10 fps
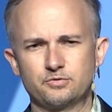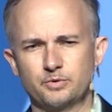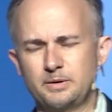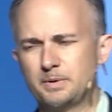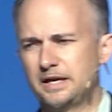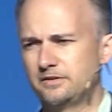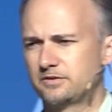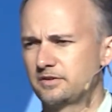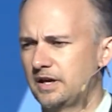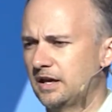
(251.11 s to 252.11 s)

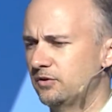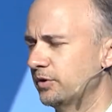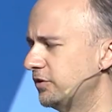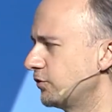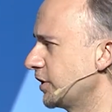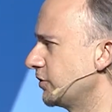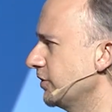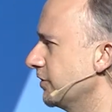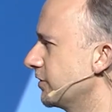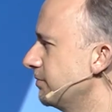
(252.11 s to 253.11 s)
rebates, and
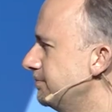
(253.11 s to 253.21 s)
restrictions.